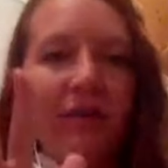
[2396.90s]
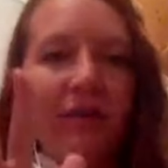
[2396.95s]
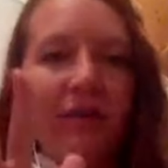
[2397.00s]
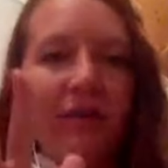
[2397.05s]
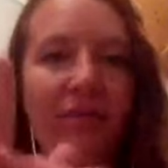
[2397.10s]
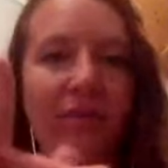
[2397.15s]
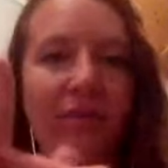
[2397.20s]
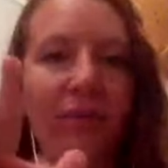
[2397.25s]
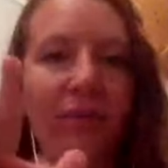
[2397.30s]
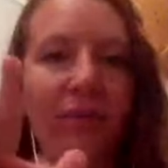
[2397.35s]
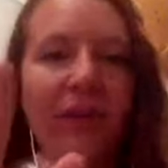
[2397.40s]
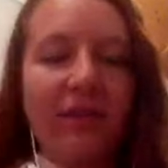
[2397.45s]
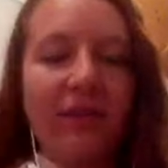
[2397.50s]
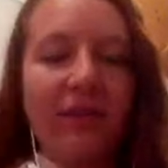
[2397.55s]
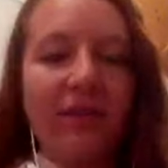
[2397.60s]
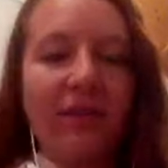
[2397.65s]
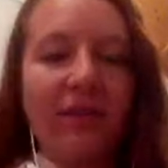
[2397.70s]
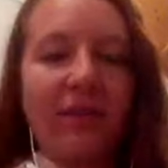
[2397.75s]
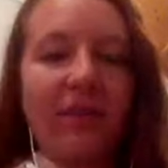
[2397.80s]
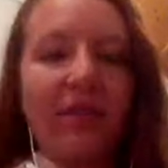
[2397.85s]
different points
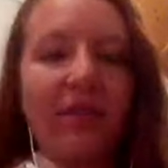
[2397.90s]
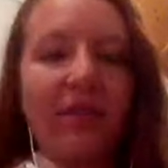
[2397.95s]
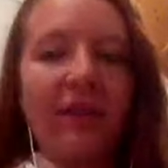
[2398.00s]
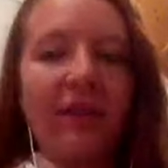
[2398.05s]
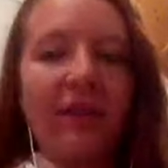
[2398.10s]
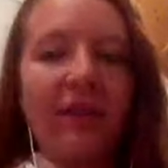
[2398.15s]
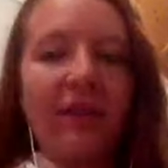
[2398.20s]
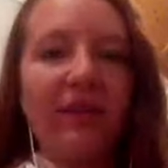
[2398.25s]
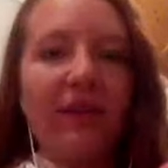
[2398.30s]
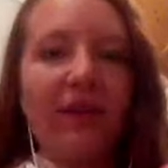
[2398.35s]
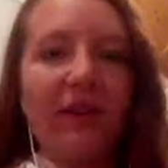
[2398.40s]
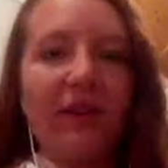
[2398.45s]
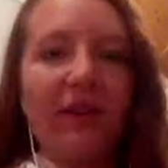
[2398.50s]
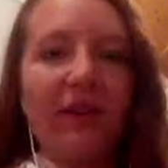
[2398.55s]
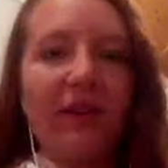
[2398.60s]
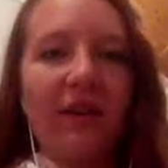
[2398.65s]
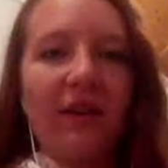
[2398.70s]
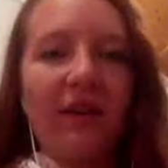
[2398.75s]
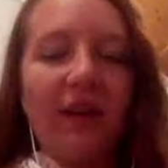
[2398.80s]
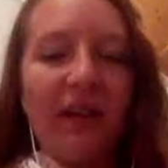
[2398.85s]
of your feet.
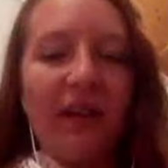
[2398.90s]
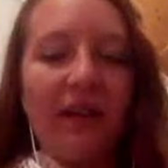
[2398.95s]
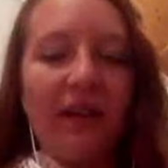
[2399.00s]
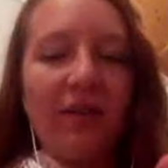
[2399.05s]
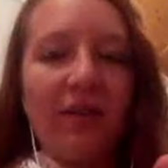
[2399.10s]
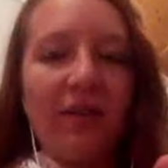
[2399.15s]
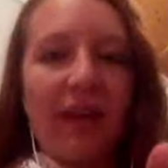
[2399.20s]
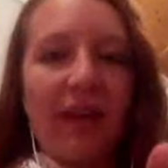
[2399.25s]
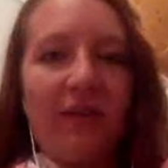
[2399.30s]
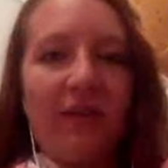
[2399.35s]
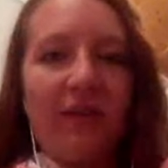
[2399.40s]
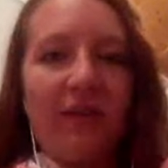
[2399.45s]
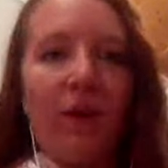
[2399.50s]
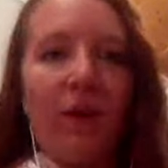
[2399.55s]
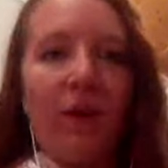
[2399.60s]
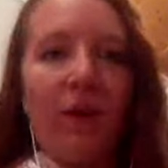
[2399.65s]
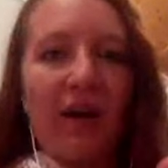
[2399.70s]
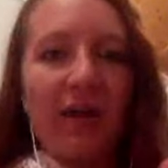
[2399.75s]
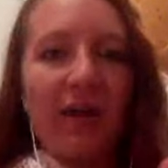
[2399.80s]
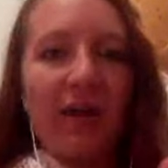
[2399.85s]
And so like if you
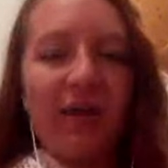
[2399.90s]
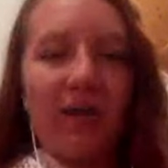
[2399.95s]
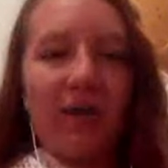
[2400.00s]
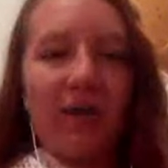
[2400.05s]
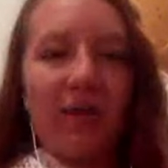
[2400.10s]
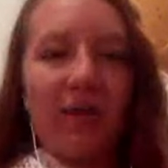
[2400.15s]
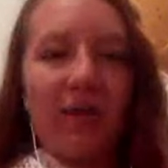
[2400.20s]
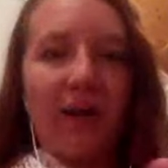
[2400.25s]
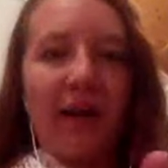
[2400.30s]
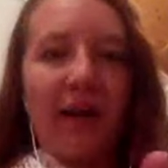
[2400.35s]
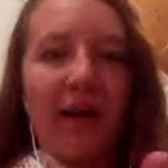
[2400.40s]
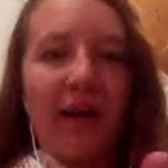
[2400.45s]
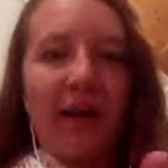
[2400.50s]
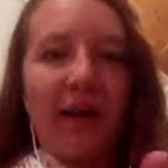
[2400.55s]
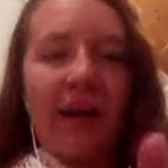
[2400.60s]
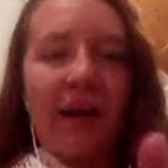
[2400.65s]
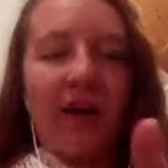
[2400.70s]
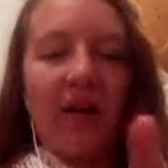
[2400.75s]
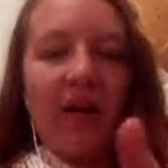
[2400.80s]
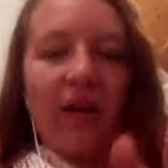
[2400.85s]
walk a certain way,
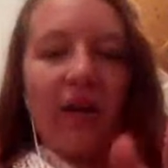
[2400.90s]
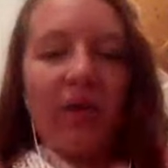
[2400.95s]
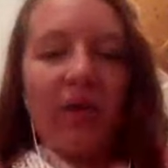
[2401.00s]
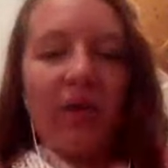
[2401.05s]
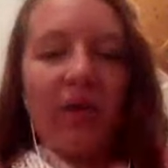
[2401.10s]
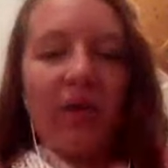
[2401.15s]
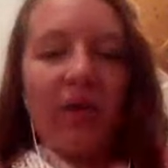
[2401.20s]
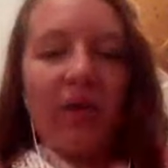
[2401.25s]
or